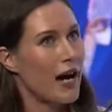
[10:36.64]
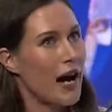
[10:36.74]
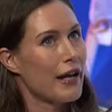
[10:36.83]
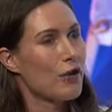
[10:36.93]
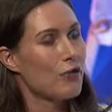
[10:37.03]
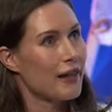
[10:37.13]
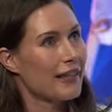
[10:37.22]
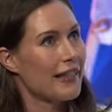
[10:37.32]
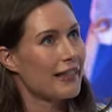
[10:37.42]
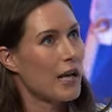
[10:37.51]
I don't
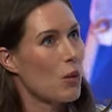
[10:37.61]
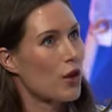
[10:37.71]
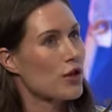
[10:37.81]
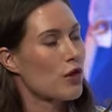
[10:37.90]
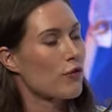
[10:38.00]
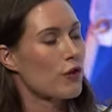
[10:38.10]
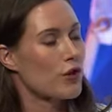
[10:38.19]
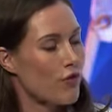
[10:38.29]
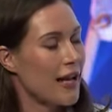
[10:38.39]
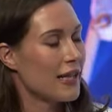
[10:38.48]
think that they were so
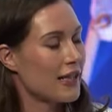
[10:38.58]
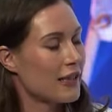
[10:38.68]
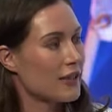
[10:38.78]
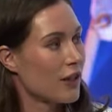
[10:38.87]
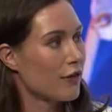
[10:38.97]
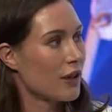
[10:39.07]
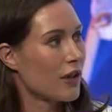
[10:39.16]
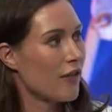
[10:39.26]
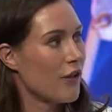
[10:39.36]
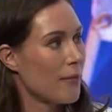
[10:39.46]
frustrated of the
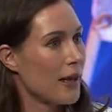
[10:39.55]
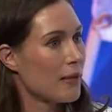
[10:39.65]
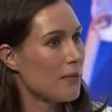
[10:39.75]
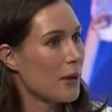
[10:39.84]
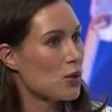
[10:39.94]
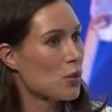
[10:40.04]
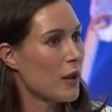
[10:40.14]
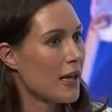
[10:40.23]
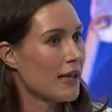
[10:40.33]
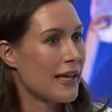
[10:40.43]
government, because
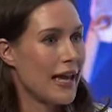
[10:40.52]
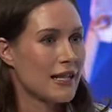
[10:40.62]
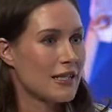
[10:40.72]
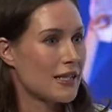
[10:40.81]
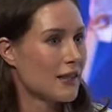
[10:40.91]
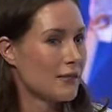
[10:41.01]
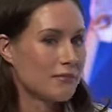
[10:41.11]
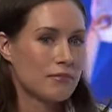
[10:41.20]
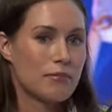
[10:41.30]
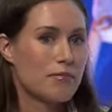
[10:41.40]
we gained
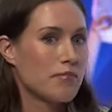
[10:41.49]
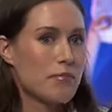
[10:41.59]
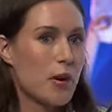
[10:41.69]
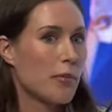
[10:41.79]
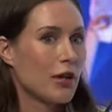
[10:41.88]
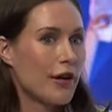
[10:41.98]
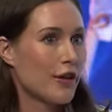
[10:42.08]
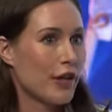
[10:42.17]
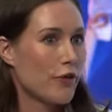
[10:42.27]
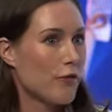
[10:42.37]

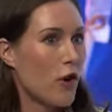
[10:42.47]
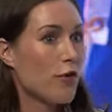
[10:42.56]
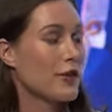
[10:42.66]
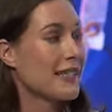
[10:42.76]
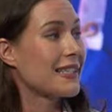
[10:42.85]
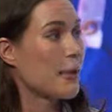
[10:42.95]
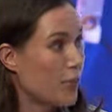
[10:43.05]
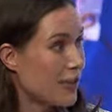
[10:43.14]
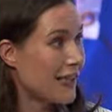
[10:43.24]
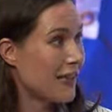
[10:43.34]
popularity of over
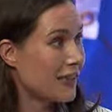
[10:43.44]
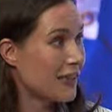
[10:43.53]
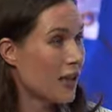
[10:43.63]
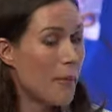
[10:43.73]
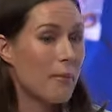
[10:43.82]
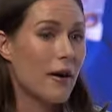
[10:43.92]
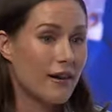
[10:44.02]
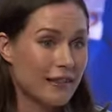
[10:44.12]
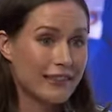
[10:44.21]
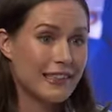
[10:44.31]
60% up
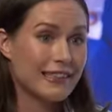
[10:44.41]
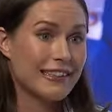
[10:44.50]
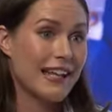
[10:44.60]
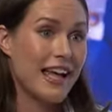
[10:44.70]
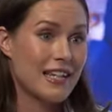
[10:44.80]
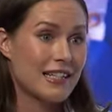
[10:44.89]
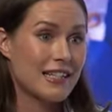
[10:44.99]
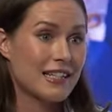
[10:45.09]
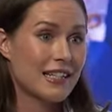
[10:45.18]
until the end.